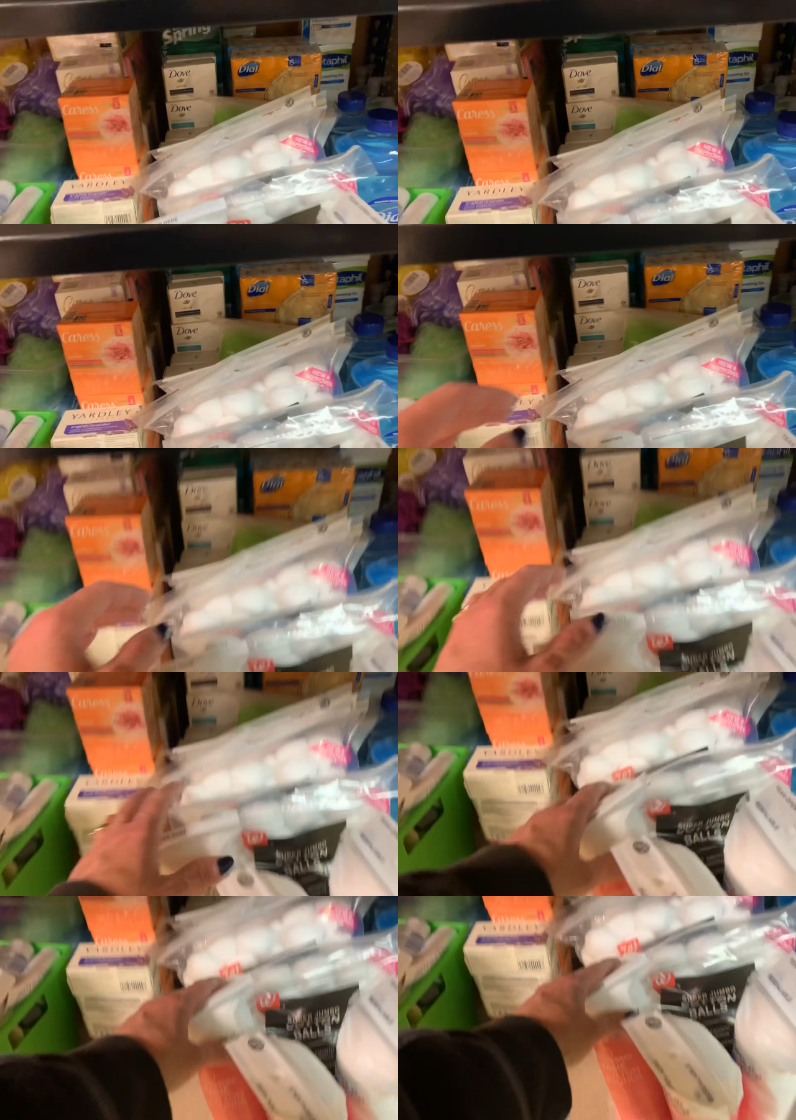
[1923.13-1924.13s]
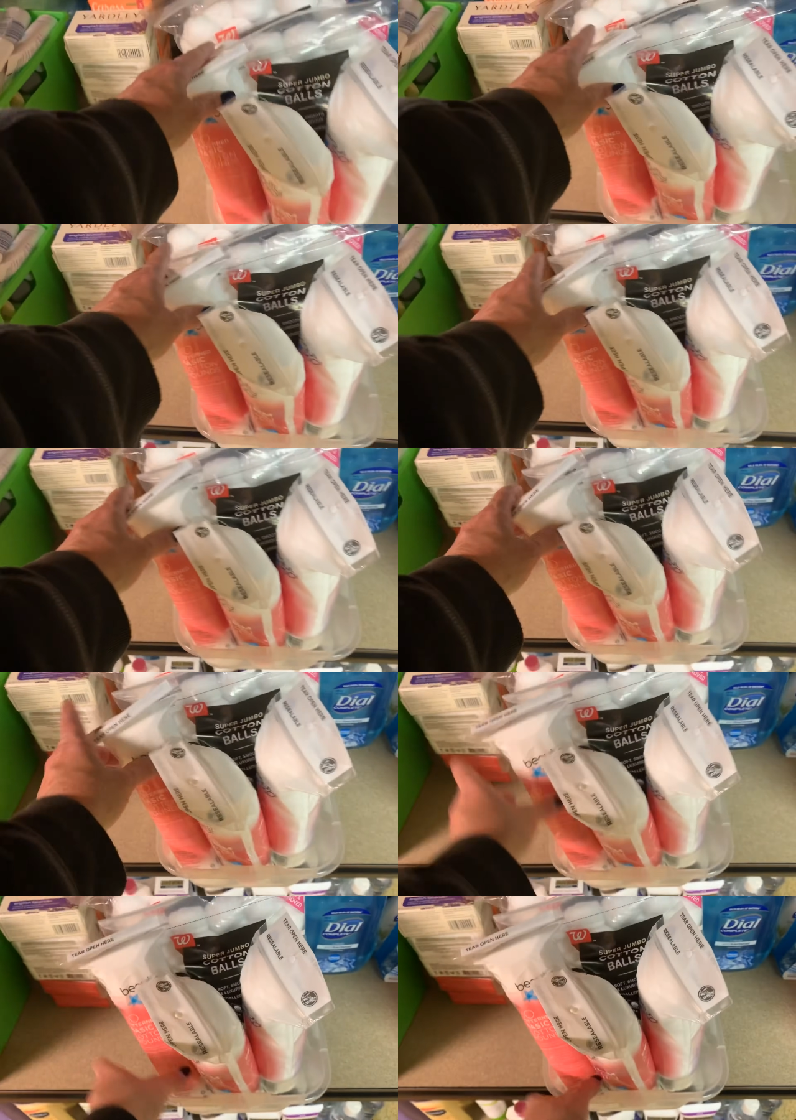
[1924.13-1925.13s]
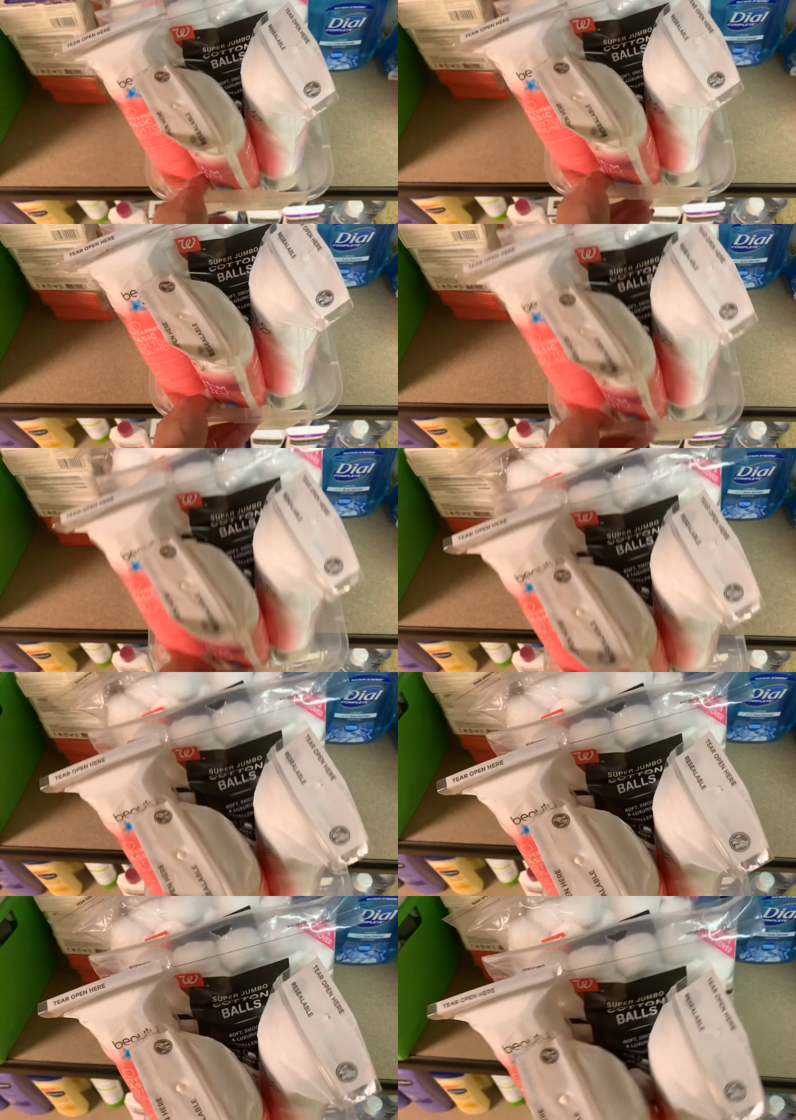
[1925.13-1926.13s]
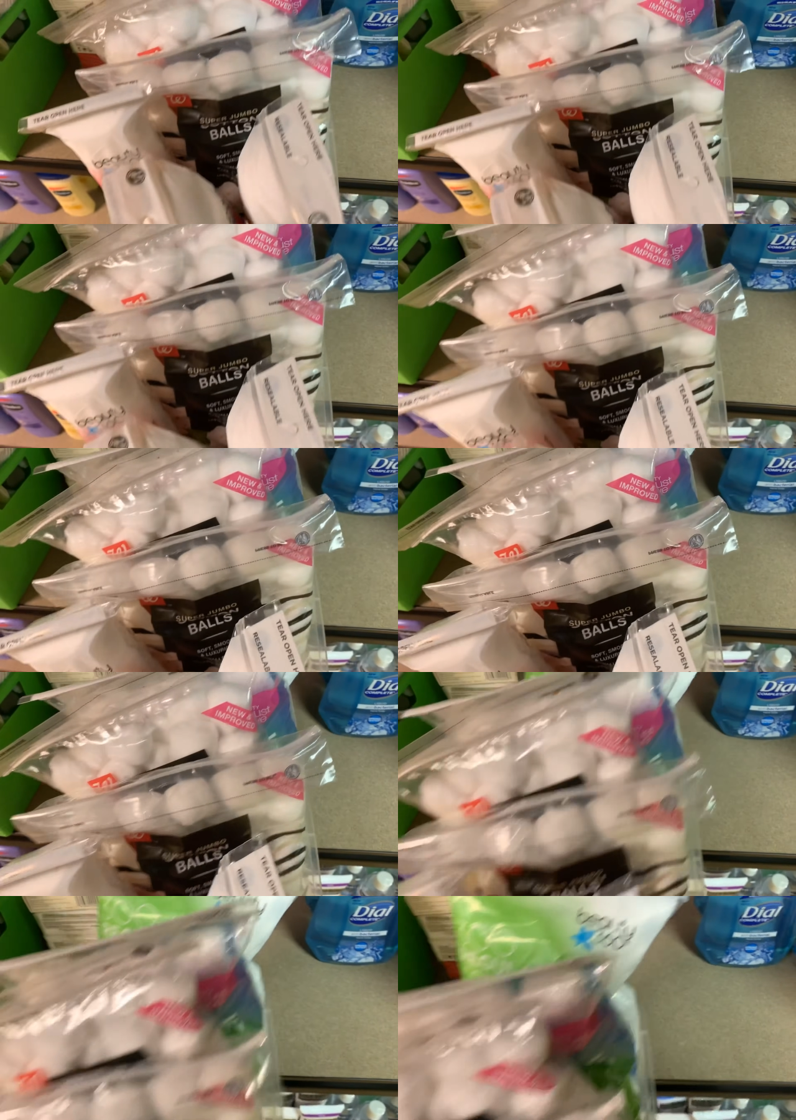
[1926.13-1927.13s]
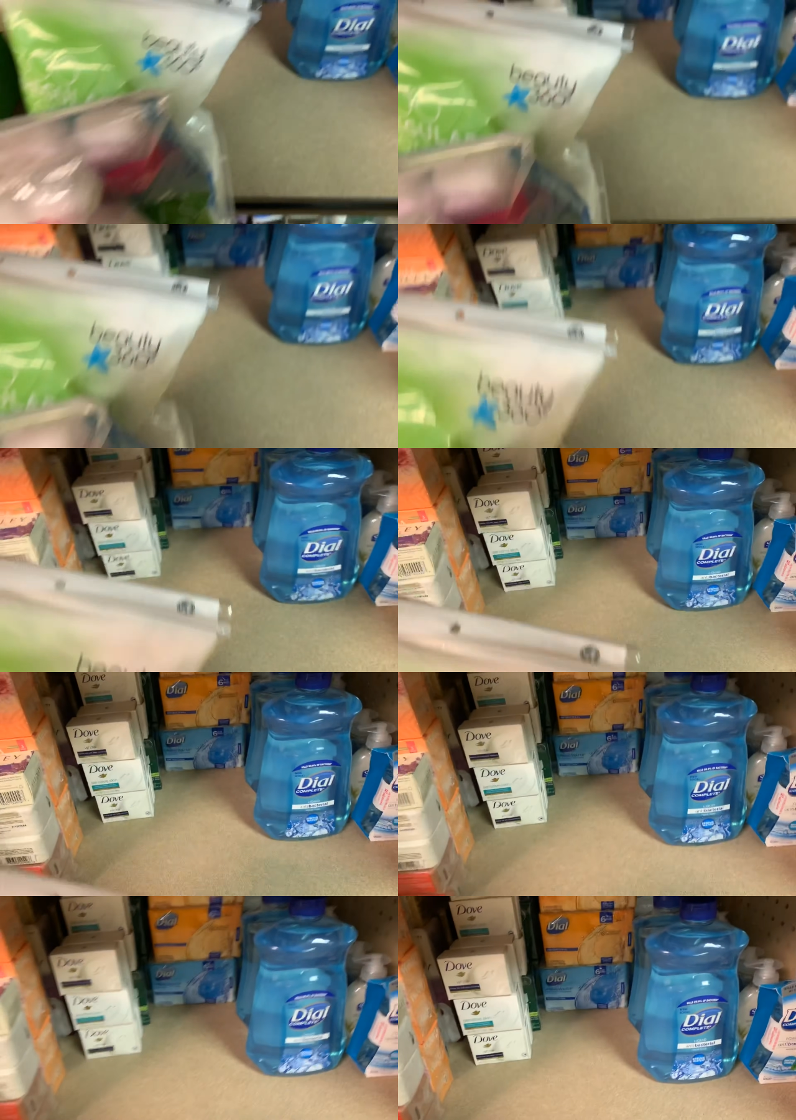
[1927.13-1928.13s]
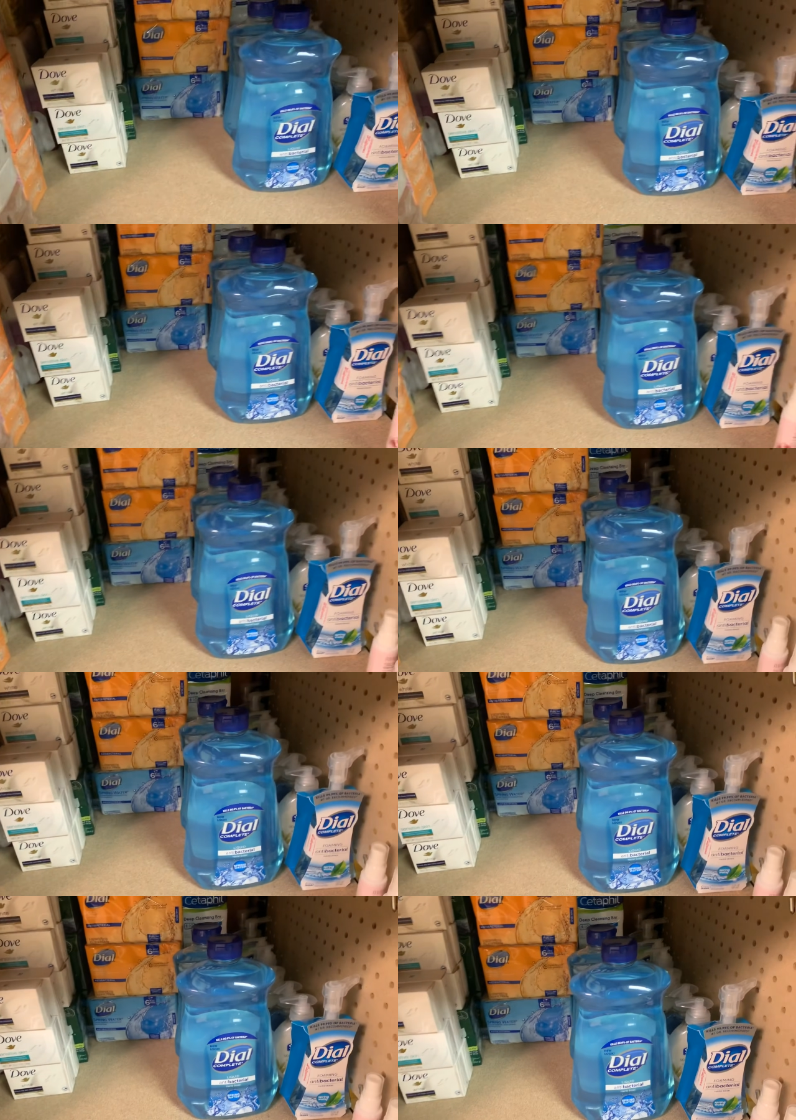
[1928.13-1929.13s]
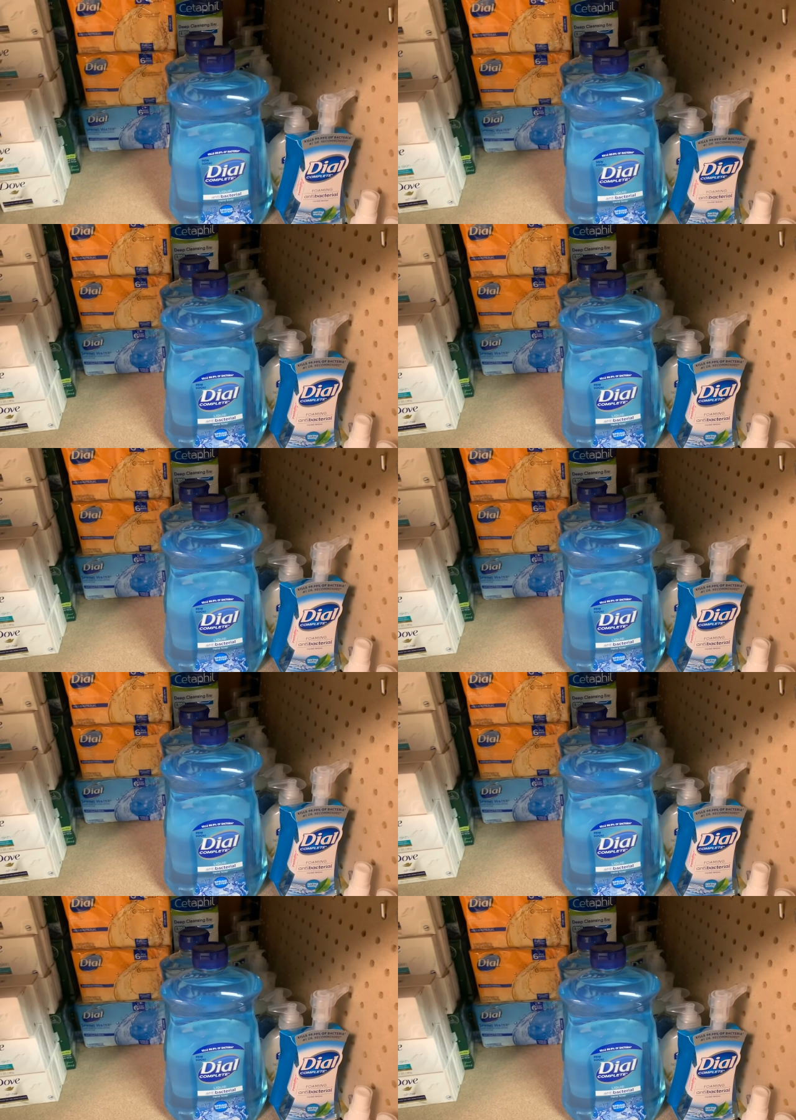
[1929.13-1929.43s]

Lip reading: (no speaker visible)